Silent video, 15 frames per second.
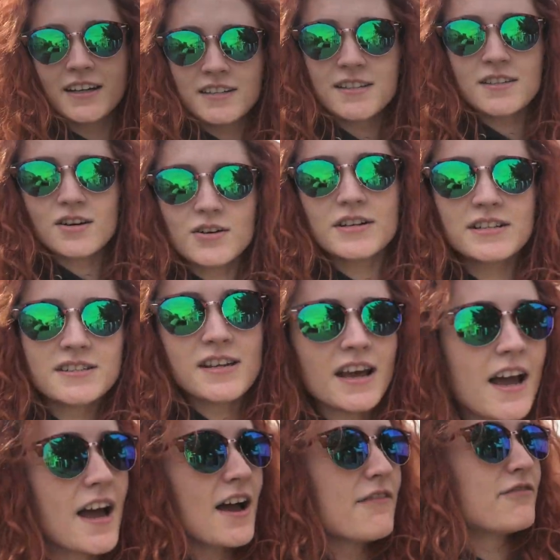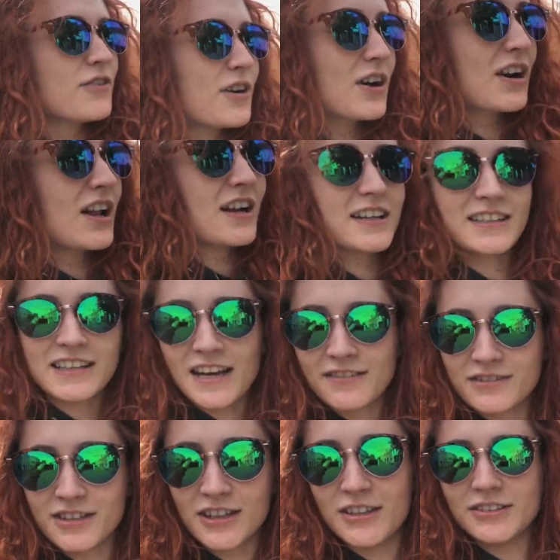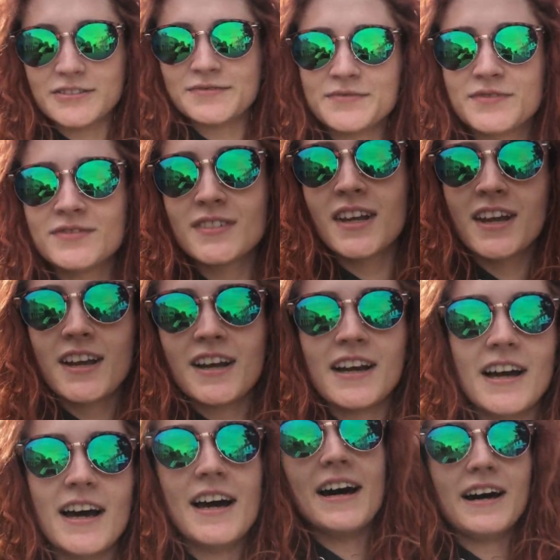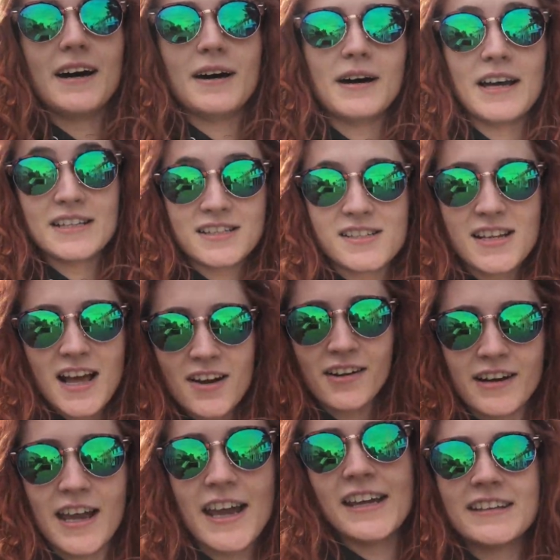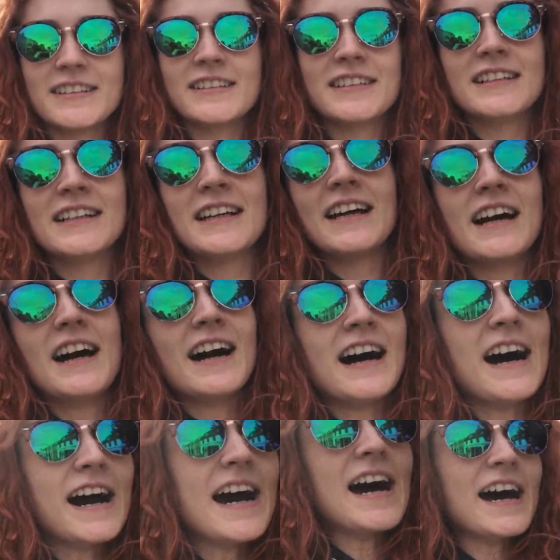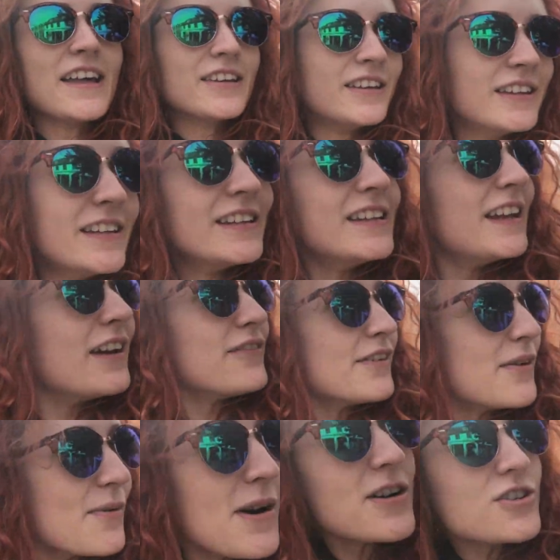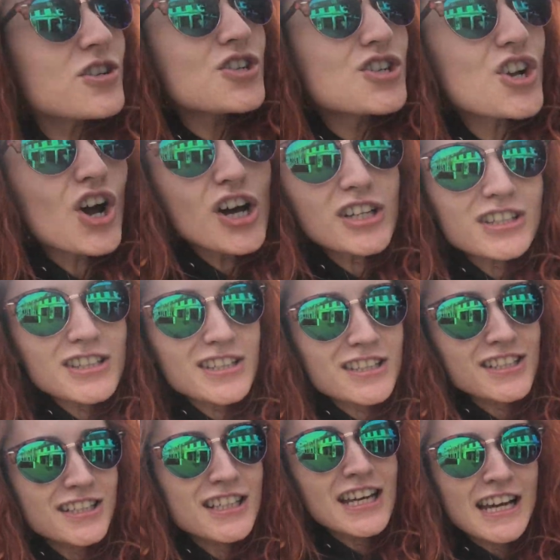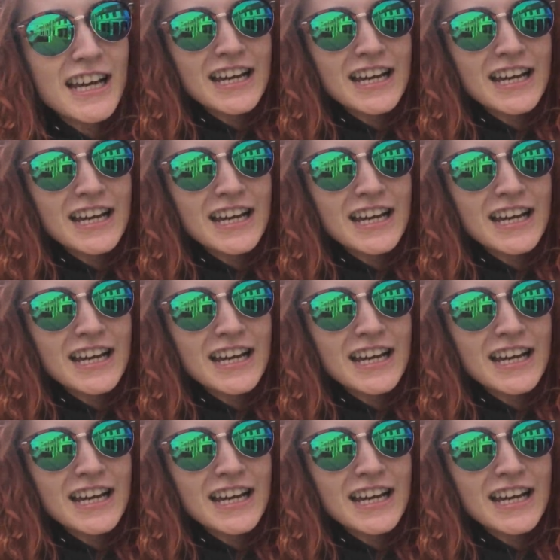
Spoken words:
So it's 4 o'clock in the afternoon. It's a Saturday. And everywhere's shut.